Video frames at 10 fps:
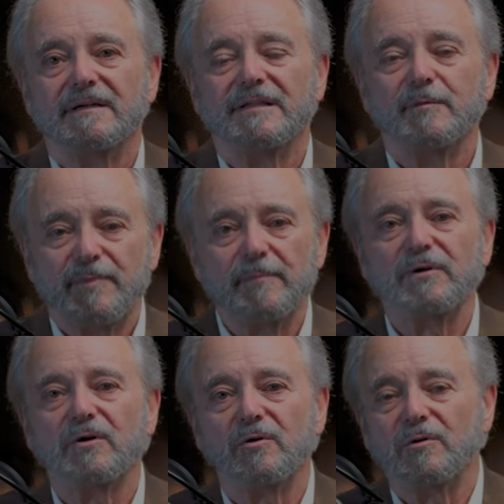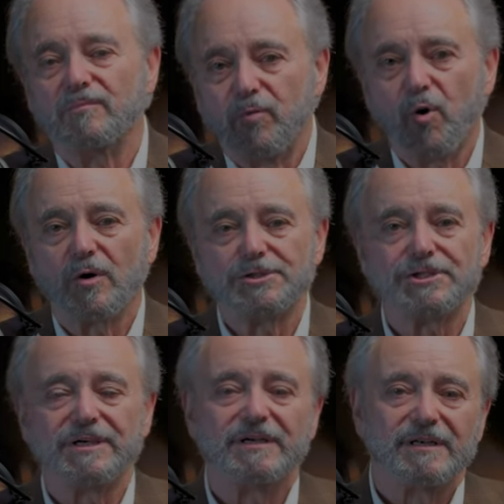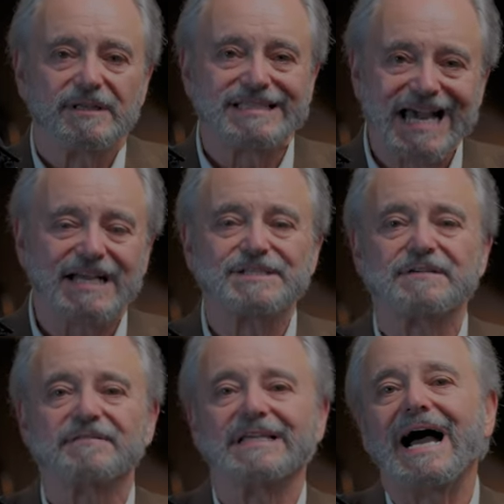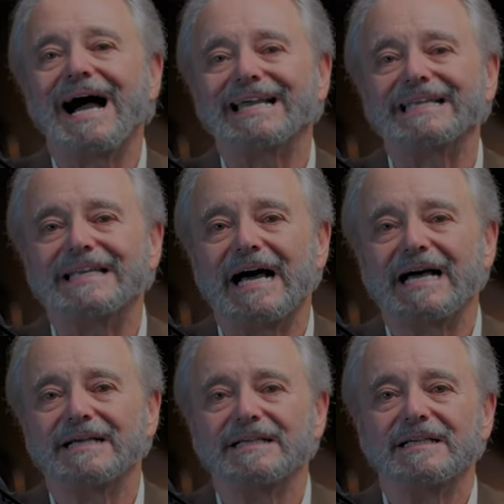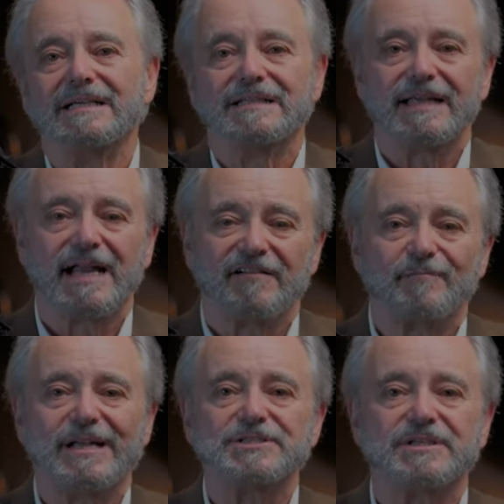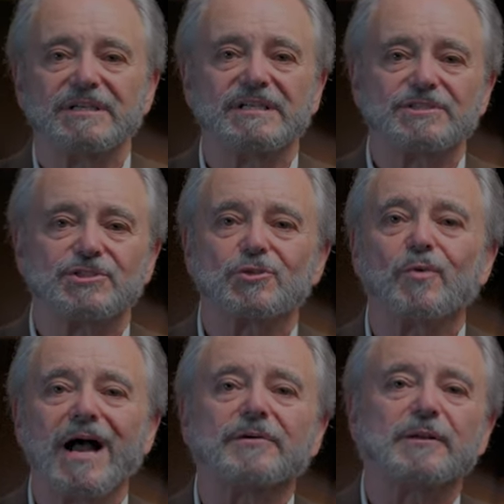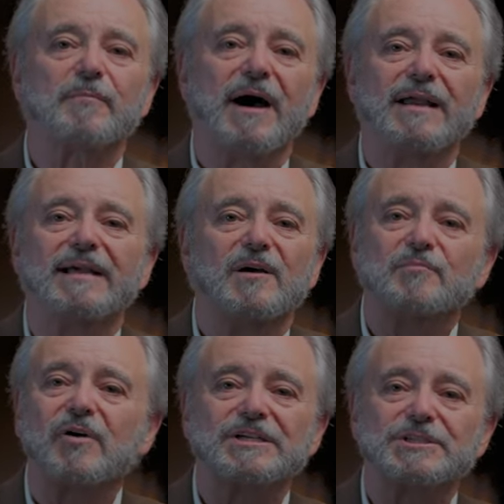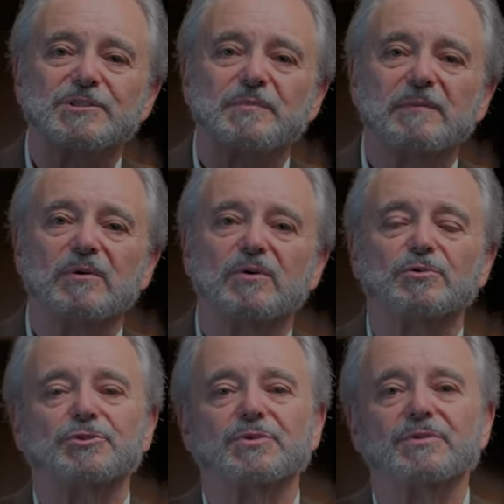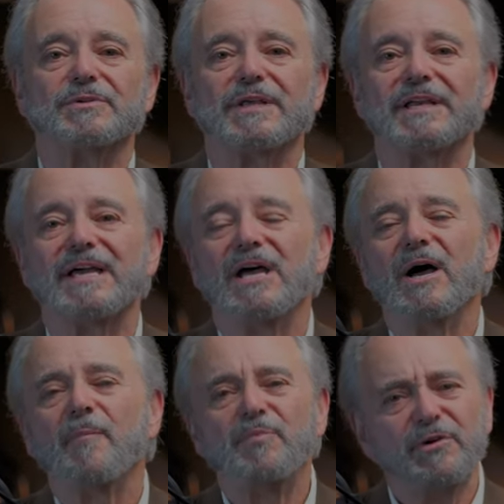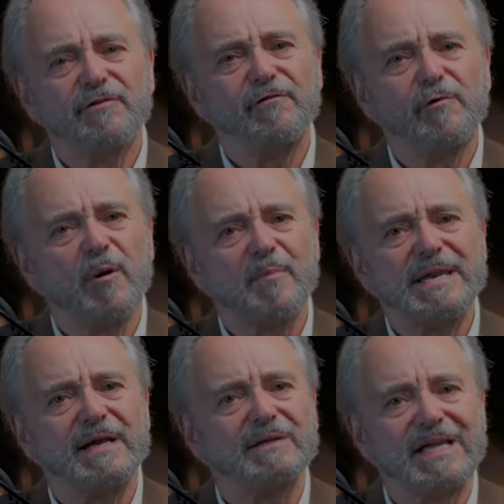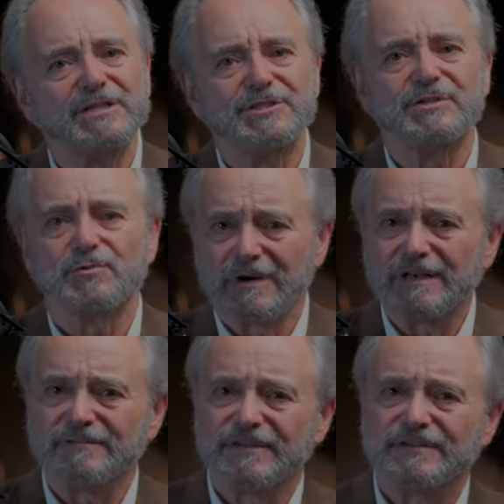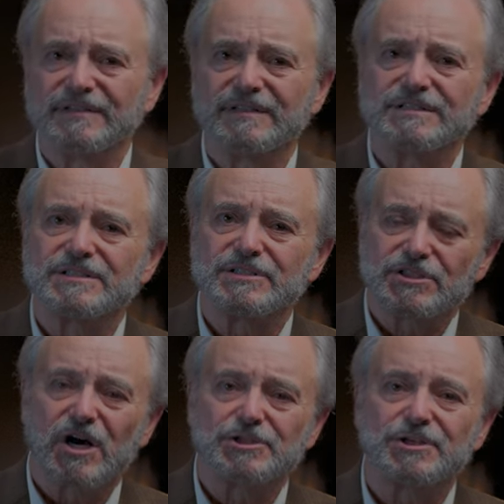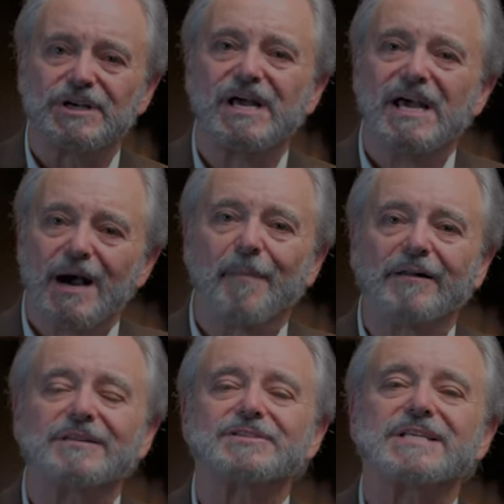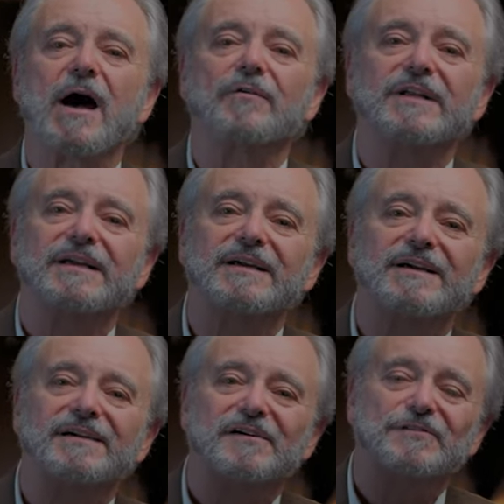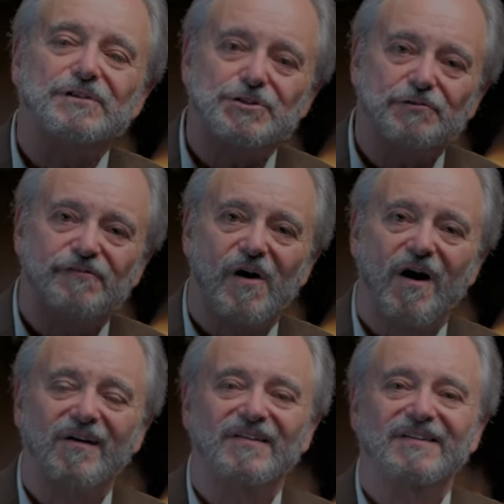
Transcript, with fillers: The biblical portion, the text of the Akedah that I've mentioned, is surrounded by precious biblical truth and a beautiful rabbinic legend relevant to this discussion about the sounding of the shofar.